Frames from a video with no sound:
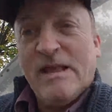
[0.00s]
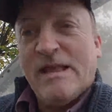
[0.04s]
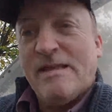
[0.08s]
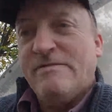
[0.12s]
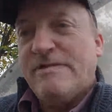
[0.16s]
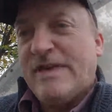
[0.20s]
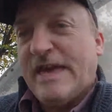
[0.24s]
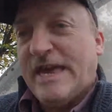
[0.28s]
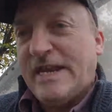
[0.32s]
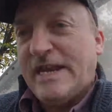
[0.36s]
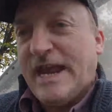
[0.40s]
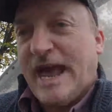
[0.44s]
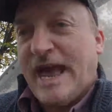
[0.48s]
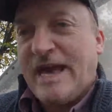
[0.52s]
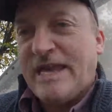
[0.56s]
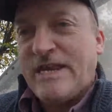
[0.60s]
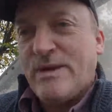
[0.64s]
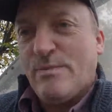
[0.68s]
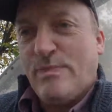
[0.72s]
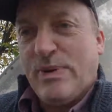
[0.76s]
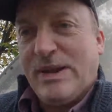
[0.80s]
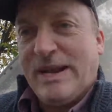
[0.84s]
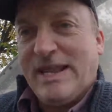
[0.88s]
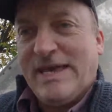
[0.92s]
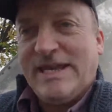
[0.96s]
Then I
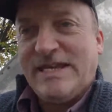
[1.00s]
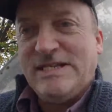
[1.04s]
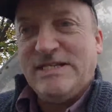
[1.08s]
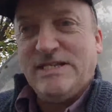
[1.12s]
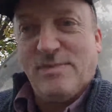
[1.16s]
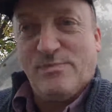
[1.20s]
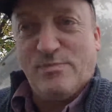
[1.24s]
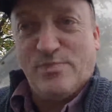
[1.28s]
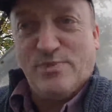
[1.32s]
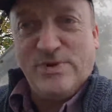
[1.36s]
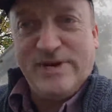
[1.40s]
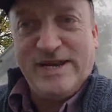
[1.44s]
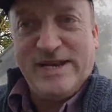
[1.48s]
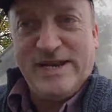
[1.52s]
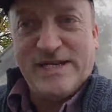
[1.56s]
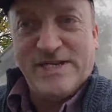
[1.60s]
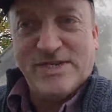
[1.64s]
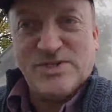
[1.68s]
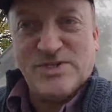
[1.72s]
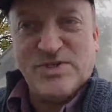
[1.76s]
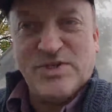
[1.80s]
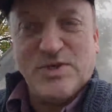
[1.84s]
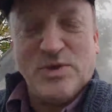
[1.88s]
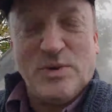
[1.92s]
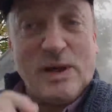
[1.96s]
applied the
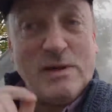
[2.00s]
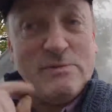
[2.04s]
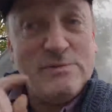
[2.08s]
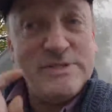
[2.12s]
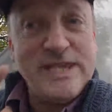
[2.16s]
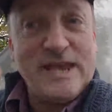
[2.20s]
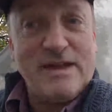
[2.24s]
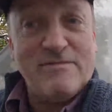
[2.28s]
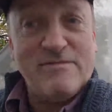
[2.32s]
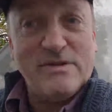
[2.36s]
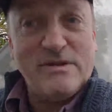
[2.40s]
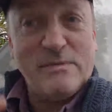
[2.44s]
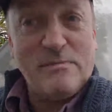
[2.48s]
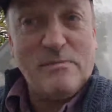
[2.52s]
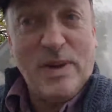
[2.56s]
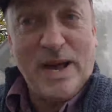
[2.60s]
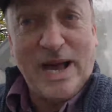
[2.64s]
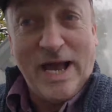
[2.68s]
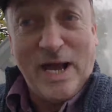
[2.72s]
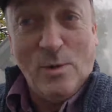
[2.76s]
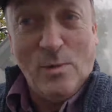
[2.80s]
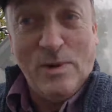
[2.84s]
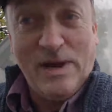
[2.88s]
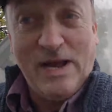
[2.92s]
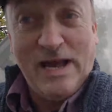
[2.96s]
brakes, so I was having
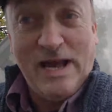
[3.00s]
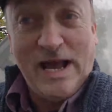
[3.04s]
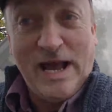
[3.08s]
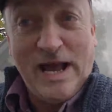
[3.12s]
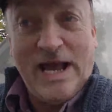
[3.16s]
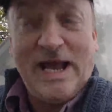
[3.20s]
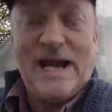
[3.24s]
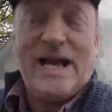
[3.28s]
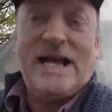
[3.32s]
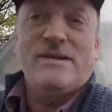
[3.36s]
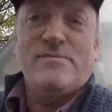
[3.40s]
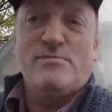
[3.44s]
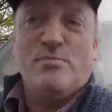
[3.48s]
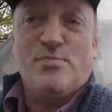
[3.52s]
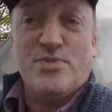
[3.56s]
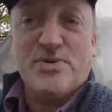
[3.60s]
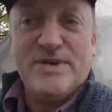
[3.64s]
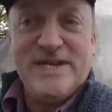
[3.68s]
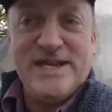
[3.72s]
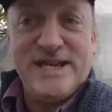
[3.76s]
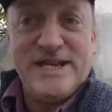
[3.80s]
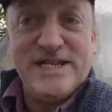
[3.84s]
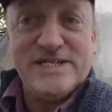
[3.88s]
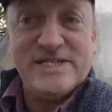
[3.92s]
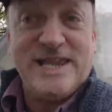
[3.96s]
power and
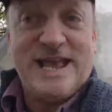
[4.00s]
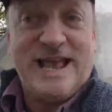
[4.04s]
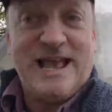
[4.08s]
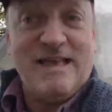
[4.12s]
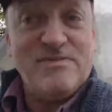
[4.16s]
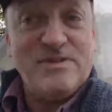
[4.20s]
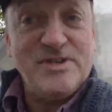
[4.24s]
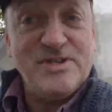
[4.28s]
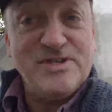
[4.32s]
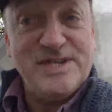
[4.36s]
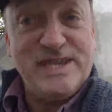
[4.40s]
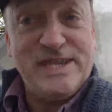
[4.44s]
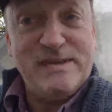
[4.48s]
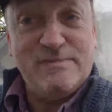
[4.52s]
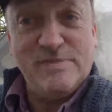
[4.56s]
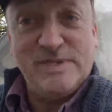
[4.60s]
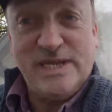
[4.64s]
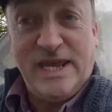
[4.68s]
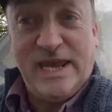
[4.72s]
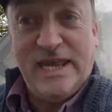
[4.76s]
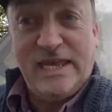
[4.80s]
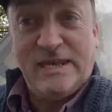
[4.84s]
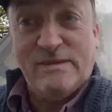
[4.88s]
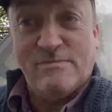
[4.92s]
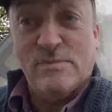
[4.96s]
brakes at the same
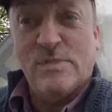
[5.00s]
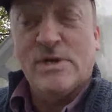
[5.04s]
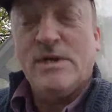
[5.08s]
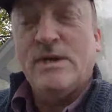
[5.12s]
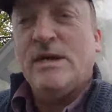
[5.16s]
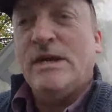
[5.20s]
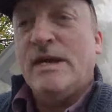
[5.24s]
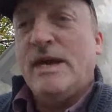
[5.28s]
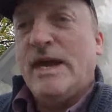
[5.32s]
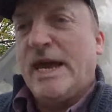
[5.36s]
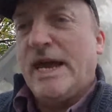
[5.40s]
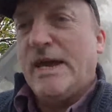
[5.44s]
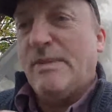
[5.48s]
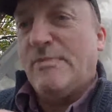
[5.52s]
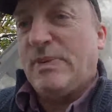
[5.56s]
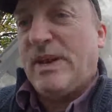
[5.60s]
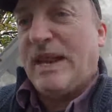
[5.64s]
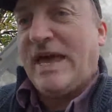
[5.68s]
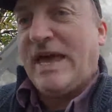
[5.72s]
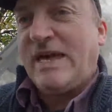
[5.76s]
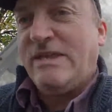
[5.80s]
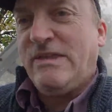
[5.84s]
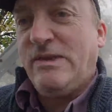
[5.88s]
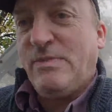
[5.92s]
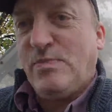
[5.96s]
time.
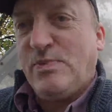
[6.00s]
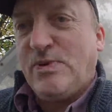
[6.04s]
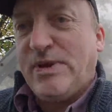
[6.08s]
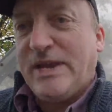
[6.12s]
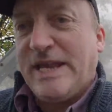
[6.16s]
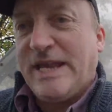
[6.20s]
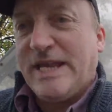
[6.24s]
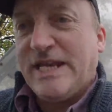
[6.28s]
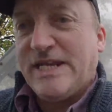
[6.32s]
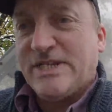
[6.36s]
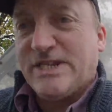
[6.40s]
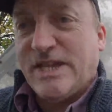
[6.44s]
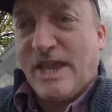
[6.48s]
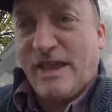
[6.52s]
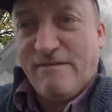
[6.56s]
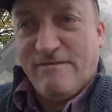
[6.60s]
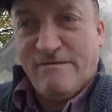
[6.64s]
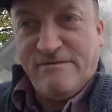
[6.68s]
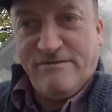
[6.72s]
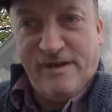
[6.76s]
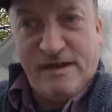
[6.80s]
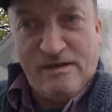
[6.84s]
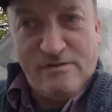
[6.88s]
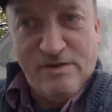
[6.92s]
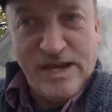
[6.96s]
Apply the brakes
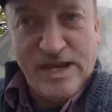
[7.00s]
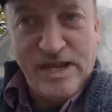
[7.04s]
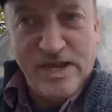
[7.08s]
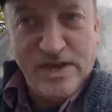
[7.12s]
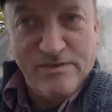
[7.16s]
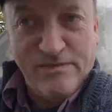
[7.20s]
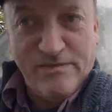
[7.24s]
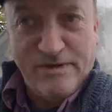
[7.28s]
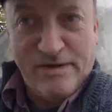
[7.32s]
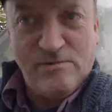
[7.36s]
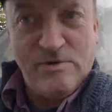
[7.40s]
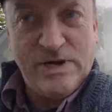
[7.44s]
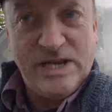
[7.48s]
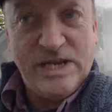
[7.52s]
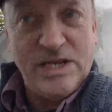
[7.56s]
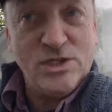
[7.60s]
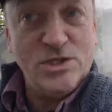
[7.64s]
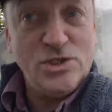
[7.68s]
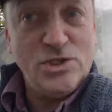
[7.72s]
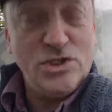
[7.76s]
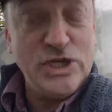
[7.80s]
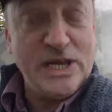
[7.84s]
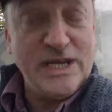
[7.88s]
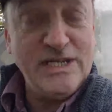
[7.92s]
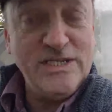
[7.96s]
very, very
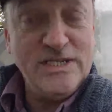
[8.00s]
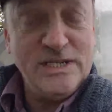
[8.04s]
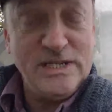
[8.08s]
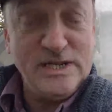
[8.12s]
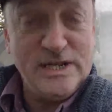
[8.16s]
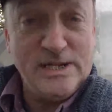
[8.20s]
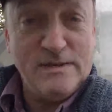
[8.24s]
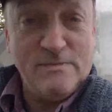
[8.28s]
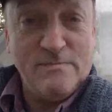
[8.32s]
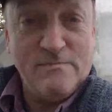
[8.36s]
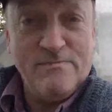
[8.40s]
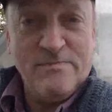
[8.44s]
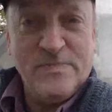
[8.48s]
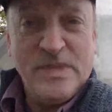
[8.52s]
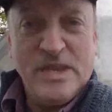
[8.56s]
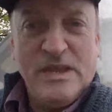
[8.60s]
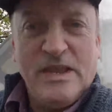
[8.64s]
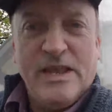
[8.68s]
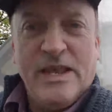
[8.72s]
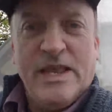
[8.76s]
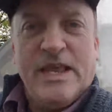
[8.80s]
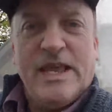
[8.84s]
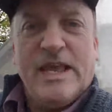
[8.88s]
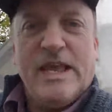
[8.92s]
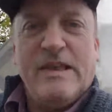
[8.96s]
gently.
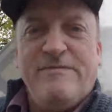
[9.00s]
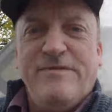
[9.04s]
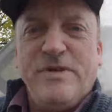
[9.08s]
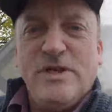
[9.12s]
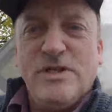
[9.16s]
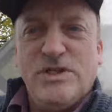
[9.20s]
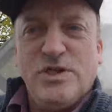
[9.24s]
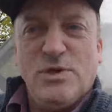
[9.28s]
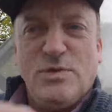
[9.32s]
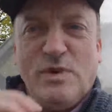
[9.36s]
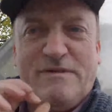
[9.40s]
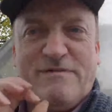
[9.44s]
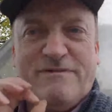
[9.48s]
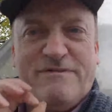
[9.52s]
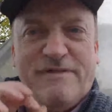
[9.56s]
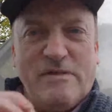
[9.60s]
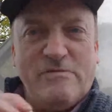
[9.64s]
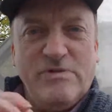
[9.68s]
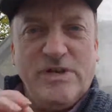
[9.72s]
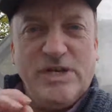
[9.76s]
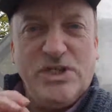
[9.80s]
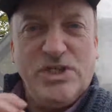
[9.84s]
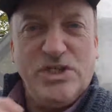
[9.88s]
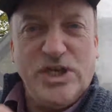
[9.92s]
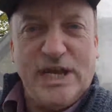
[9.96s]
If you do it
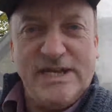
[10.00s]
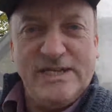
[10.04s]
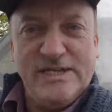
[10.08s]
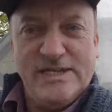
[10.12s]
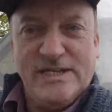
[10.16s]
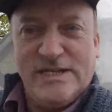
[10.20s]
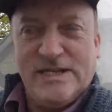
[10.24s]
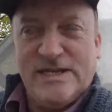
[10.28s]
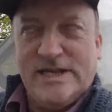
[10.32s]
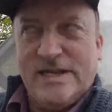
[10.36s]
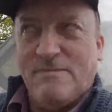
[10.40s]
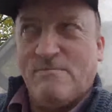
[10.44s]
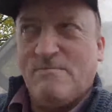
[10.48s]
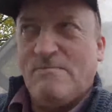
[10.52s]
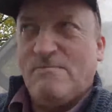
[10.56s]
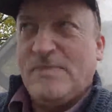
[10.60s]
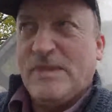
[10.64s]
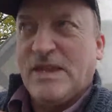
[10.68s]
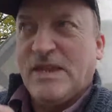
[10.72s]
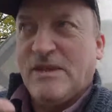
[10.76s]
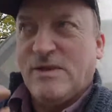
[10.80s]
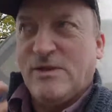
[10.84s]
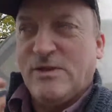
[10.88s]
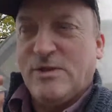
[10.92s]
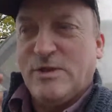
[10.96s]
very gently,
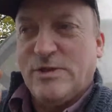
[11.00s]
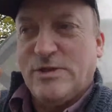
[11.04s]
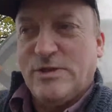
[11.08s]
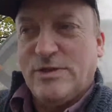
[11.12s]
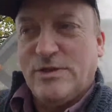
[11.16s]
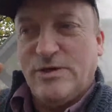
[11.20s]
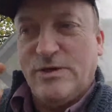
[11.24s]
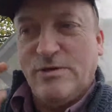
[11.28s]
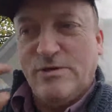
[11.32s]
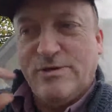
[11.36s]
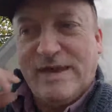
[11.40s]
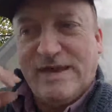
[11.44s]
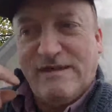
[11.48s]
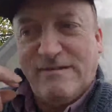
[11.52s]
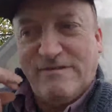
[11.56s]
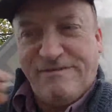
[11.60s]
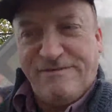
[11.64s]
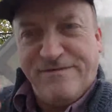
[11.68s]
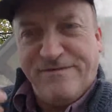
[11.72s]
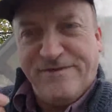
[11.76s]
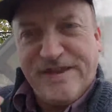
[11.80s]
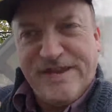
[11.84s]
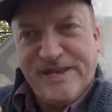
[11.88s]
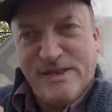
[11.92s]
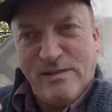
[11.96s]
you then
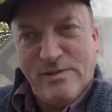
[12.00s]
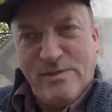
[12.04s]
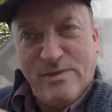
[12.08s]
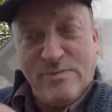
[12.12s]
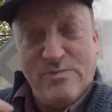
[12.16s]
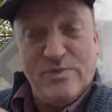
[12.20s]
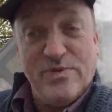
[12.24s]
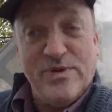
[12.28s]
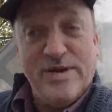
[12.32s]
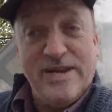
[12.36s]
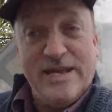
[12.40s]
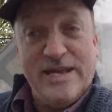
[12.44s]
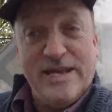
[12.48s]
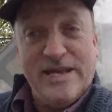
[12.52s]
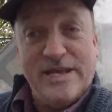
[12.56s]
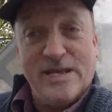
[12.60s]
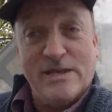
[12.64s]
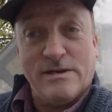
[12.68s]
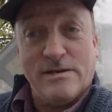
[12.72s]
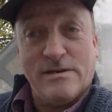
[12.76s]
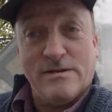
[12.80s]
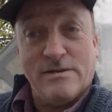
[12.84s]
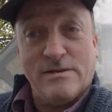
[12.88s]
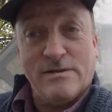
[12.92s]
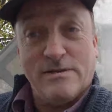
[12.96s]
feel the braking,
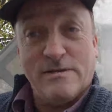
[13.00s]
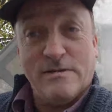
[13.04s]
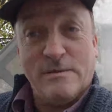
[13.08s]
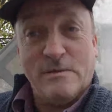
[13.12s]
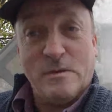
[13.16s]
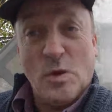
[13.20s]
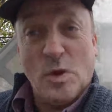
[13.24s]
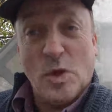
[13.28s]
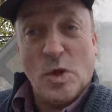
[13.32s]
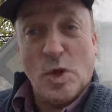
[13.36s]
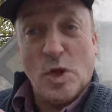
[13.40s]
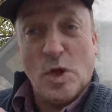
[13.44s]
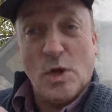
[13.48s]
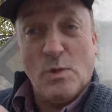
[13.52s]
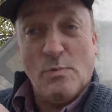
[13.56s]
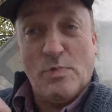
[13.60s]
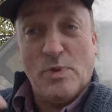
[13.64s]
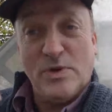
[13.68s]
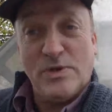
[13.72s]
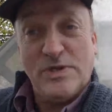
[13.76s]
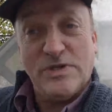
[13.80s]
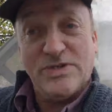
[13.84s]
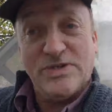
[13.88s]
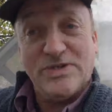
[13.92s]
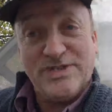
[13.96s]

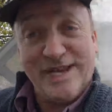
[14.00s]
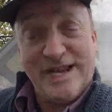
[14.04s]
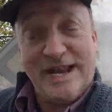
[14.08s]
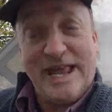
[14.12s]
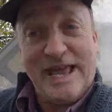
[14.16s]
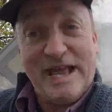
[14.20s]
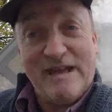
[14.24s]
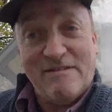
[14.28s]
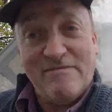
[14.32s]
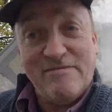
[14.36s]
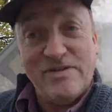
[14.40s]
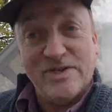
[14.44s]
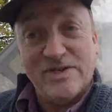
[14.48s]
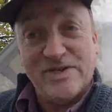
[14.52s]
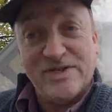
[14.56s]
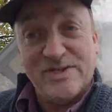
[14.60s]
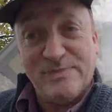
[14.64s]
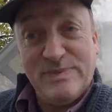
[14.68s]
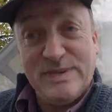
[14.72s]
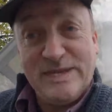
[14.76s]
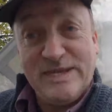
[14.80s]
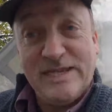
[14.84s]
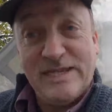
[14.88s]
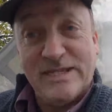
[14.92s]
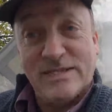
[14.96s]
but you still have your
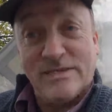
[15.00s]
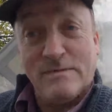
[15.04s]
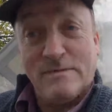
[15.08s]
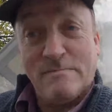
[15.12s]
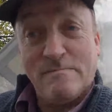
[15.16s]
speed.